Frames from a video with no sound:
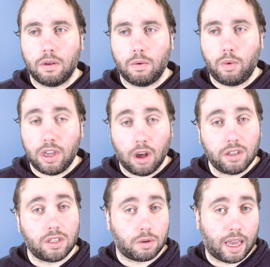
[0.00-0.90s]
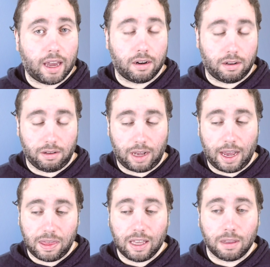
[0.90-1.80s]
We also get,
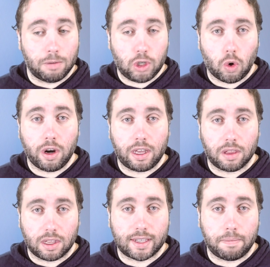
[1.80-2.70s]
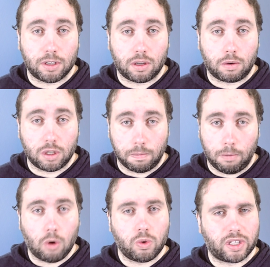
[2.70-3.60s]
I think the majority of this episode was
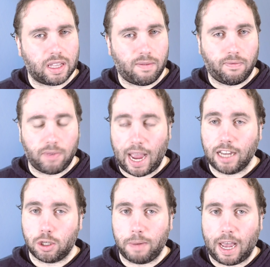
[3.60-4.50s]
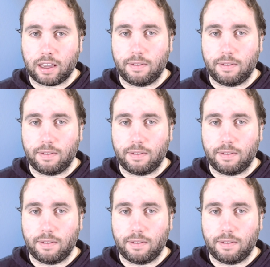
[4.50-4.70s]
mostly flashback,